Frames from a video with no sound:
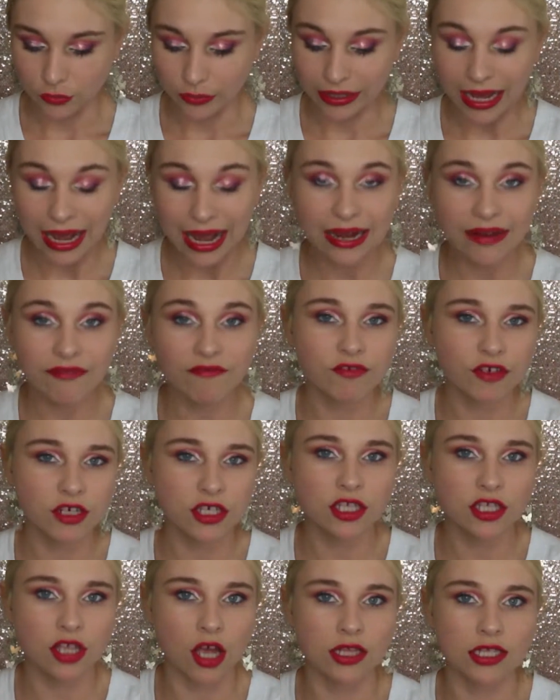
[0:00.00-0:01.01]
When I
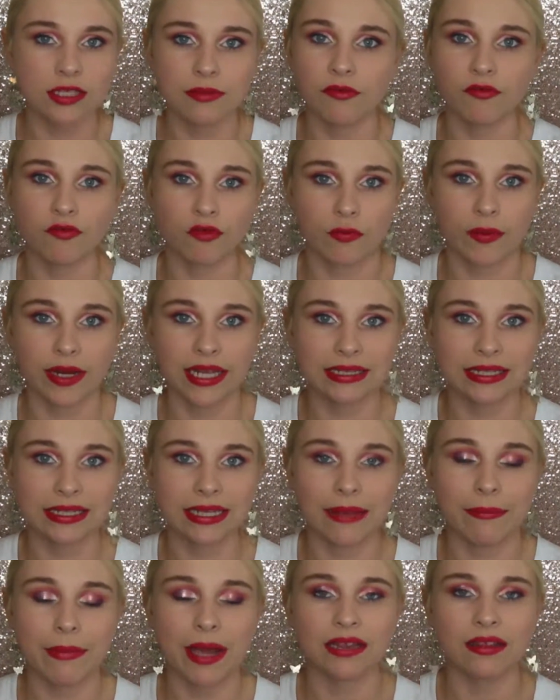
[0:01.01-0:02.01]
first saw this before reading the
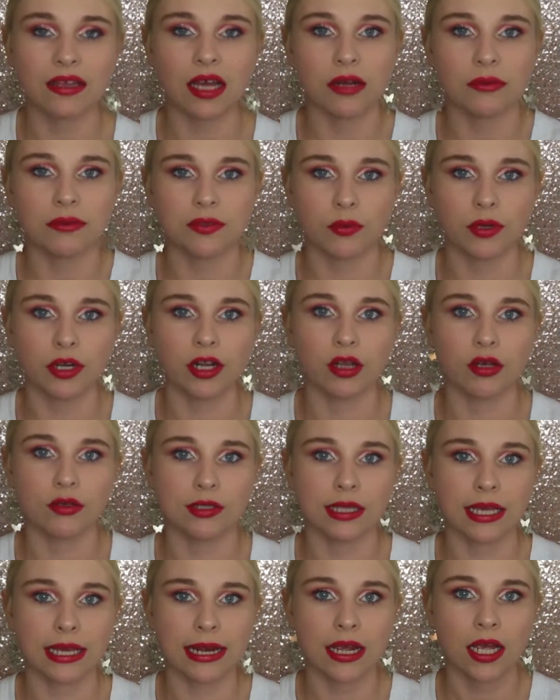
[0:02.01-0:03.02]
name, I thought it was one of
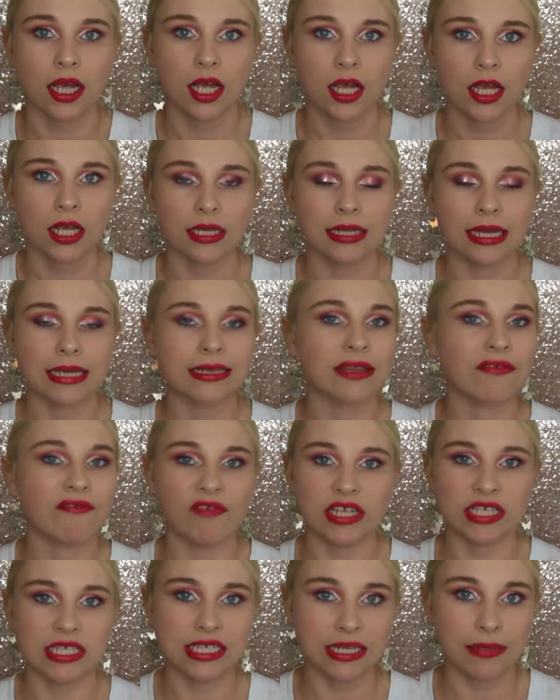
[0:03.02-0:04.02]
those like the
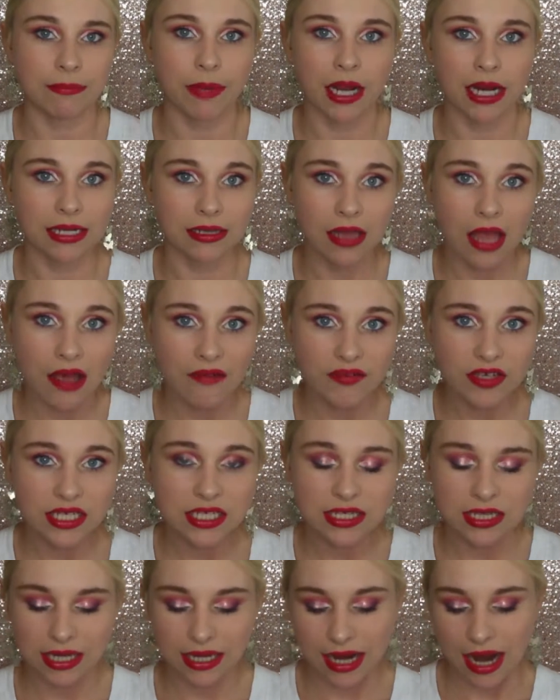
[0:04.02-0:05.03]
Fenty Body
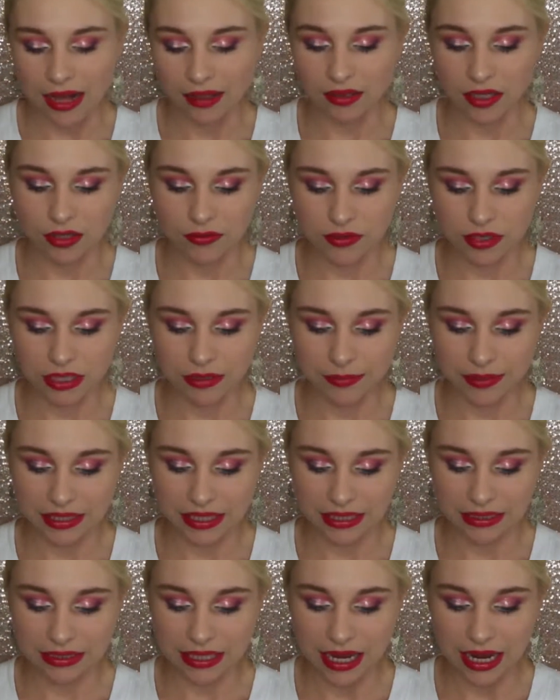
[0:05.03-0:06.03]
Lavas. Like, I thought it was going to be
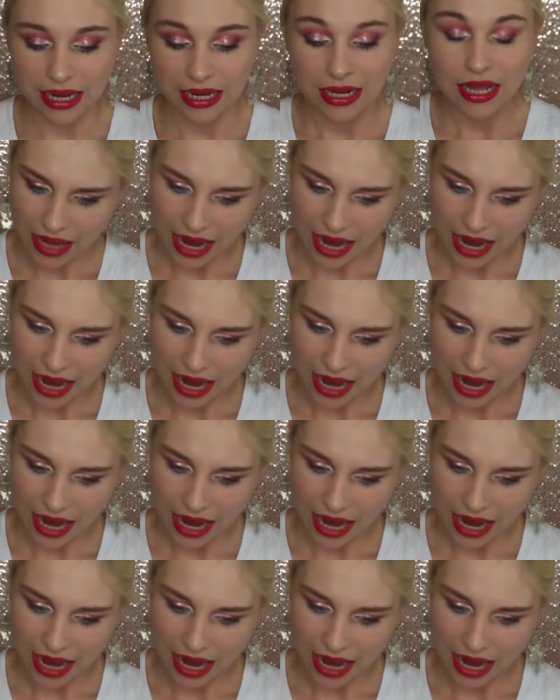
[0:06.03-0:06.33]
like that.